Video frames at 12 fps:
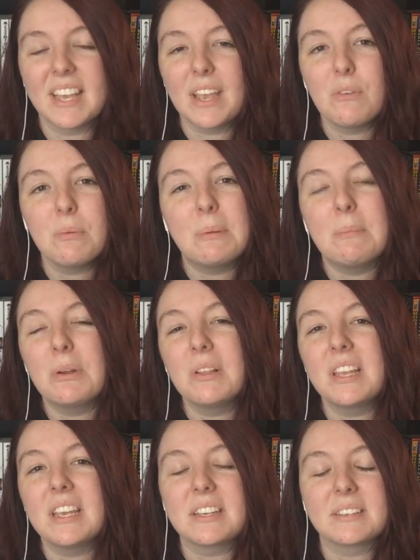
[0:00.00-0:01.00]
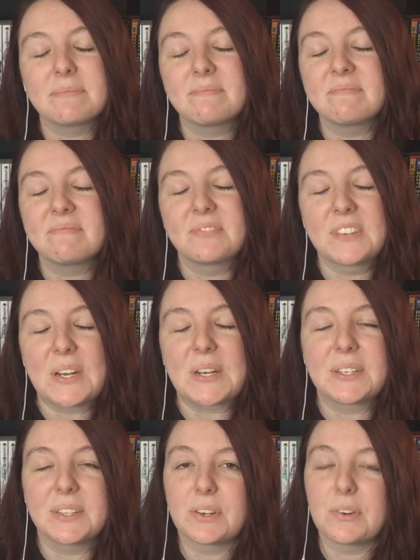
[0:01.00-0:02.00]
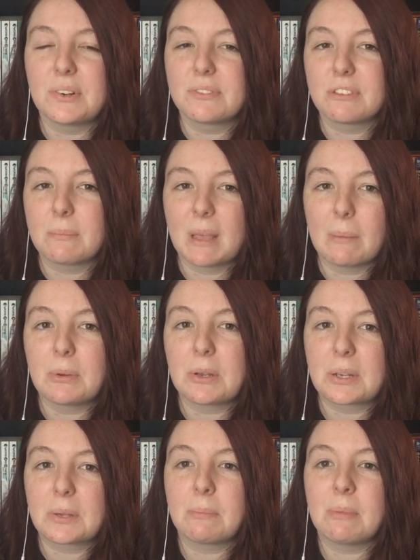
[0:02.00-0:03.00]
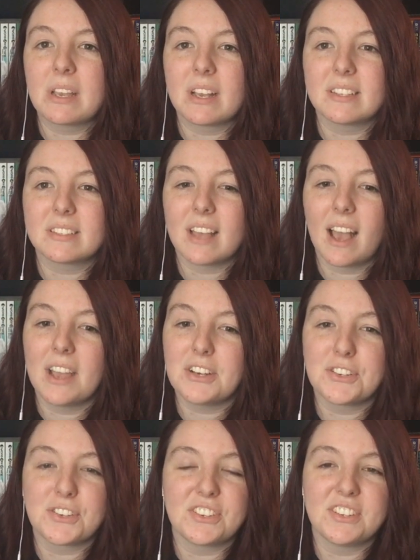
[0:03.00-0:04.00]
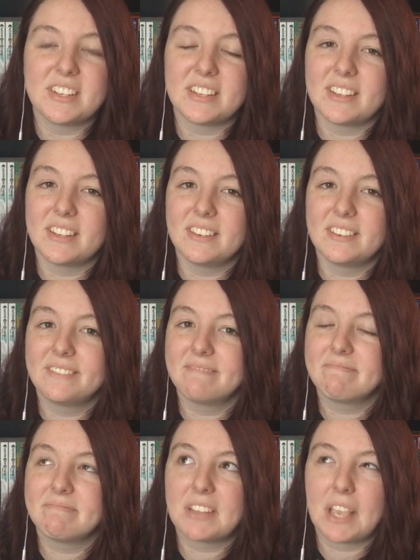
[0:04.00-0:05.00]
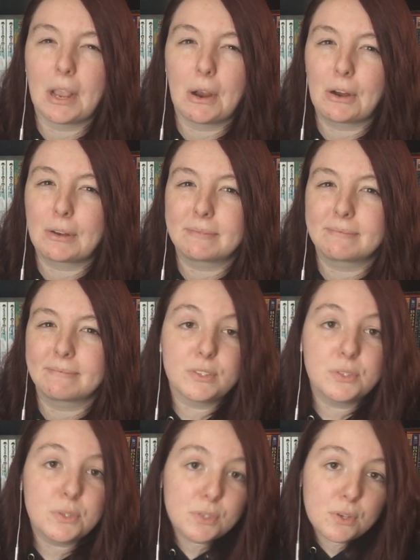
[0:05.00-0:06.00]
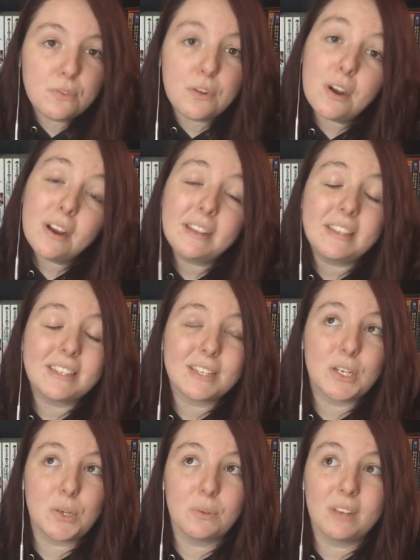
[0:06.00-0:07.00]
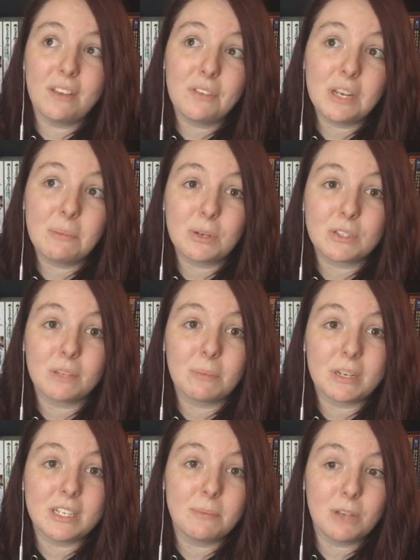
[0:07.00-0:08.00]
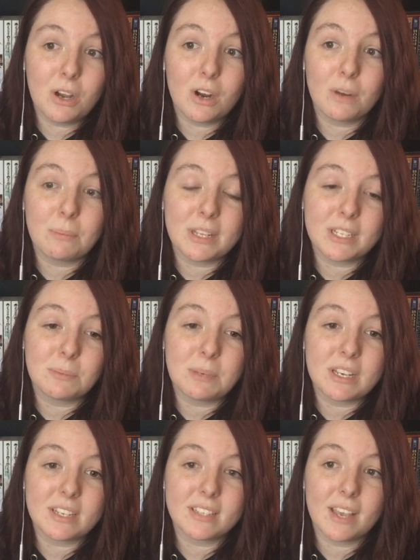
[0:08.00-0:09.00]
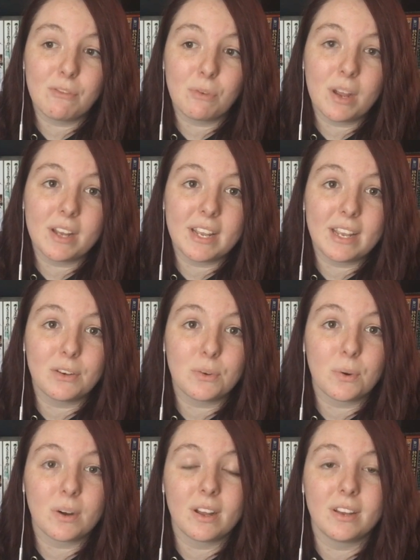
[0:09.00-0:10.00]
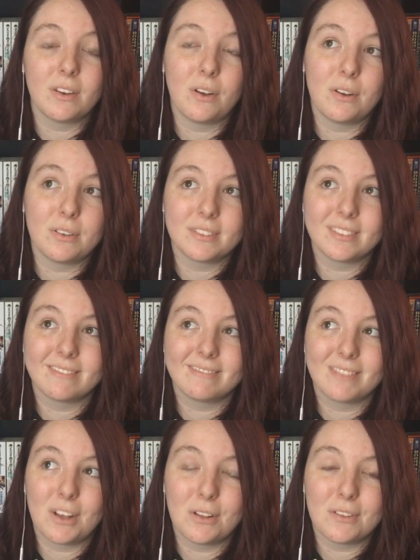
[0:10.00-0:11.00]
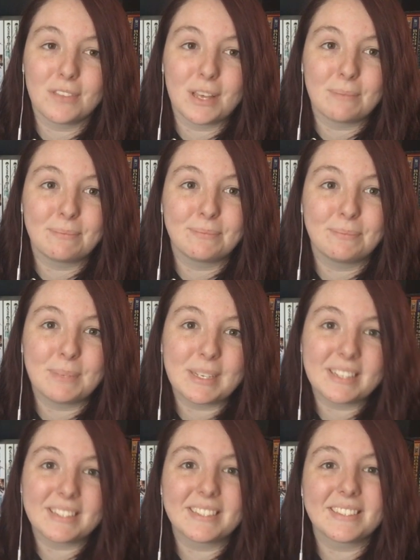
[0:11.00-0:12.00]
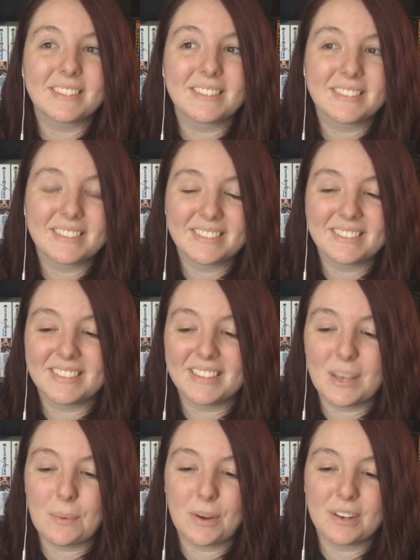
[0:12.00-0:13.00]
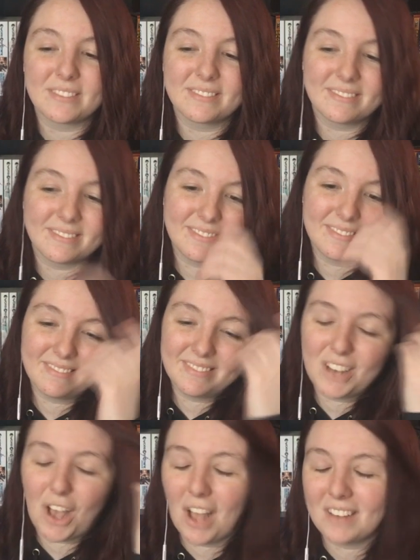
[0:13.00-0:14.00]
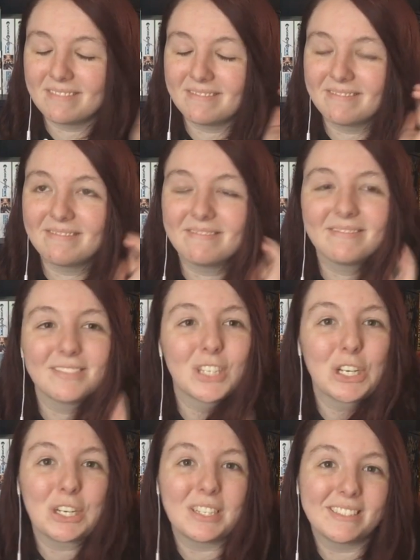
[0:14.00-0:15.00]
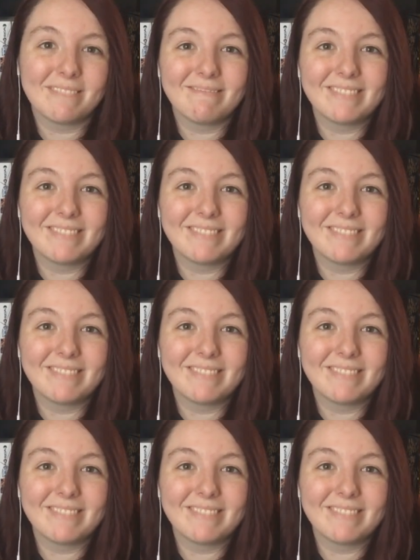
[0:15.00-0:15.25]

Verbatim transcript: I remember like very little from that book because I just didn't care. So, so far at least I don't have any books TBR, but that's because I've read and or unhauled all of them because they were not good.